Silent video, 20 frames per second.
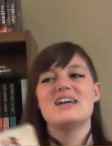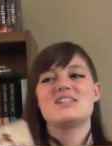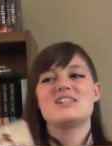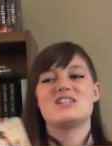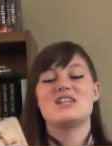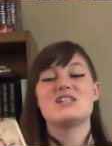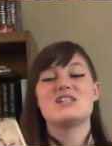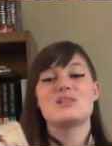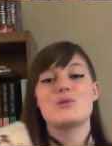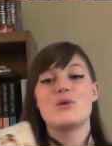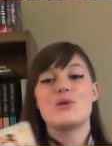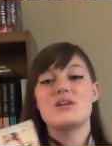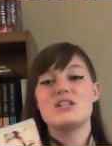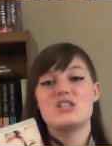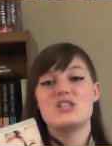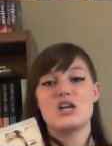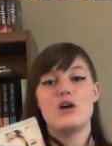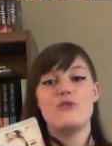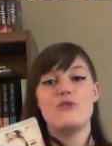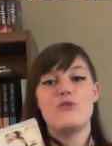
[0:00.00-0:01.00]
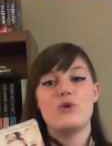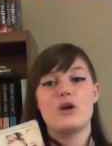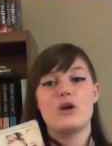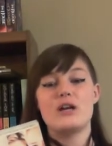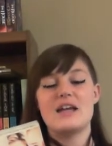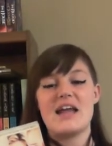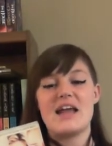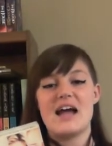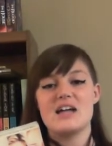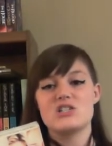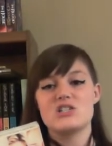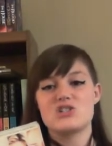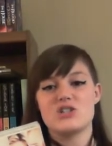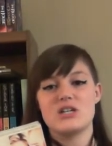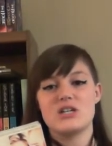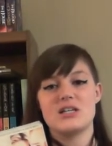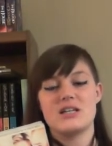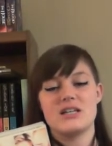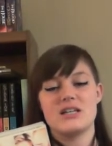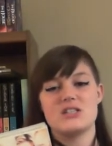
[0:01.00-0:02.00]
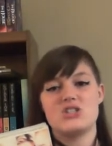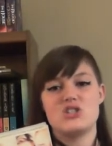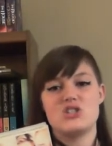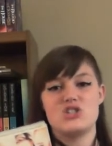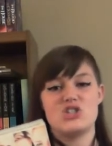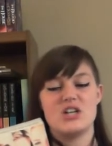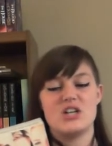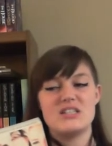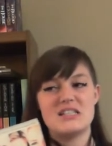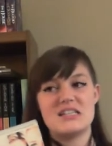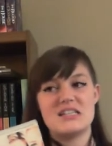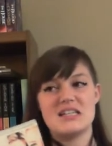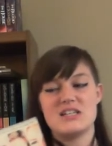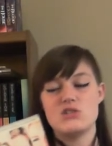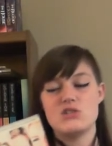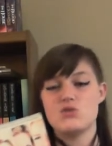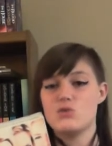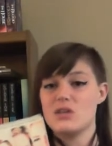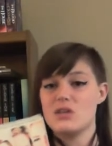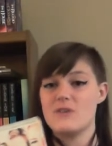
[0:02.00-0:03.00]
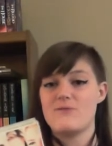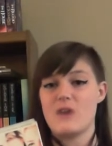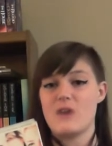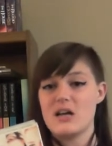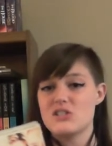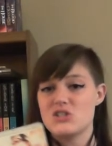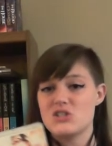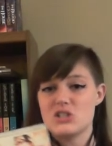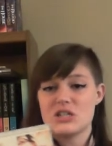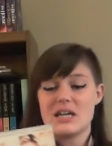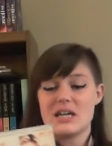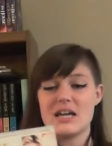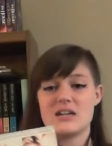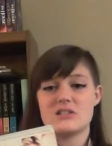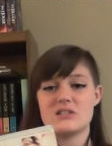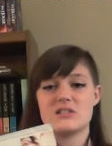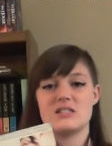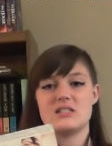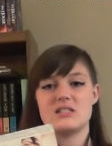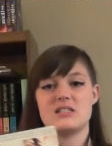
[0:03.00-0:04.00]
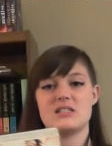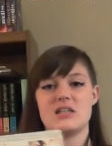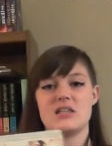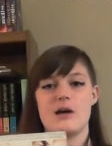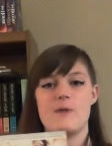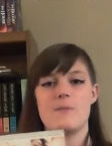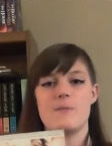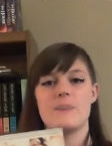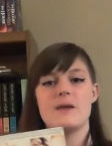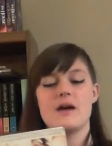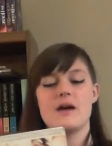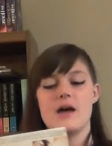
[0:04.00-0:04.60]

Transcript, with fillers: she ends up going to jail for it, and Astrid gets shunted into the foster care system.